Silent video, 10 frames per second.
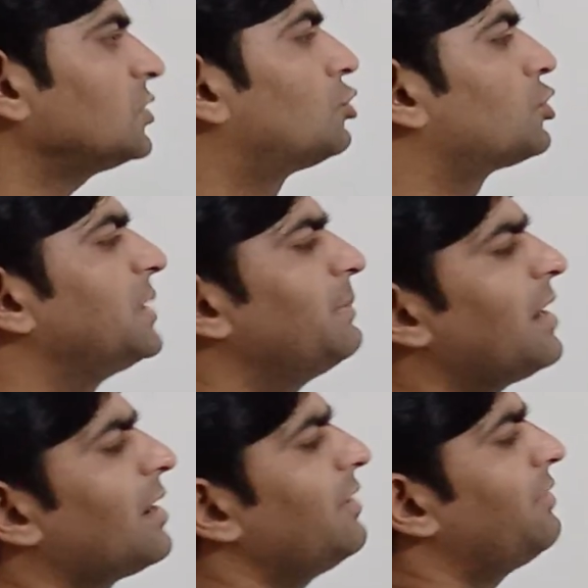So
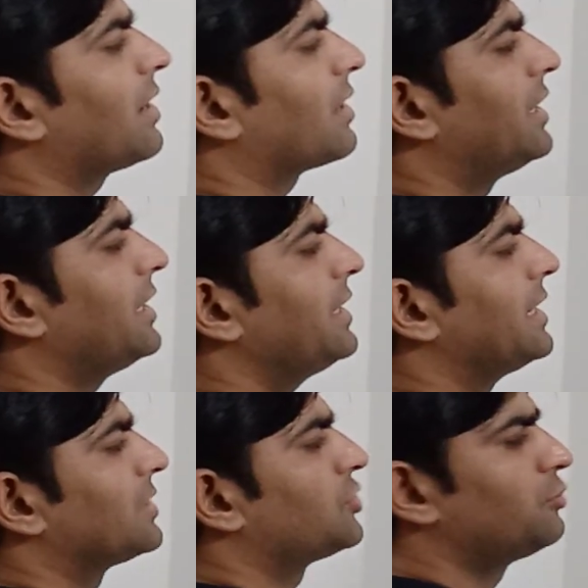similarly we are writing
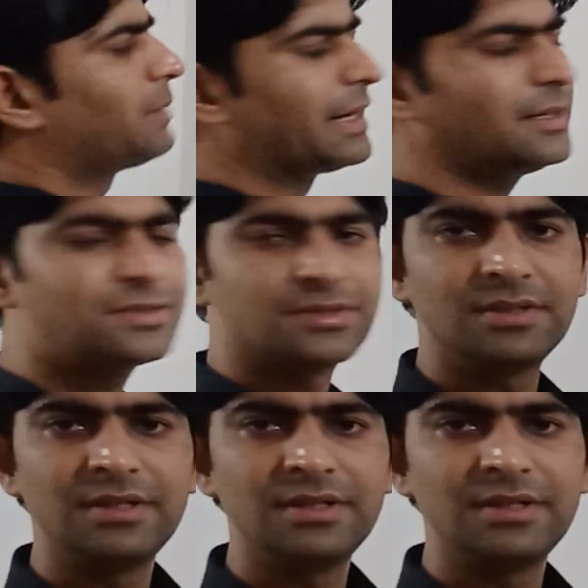x2 minus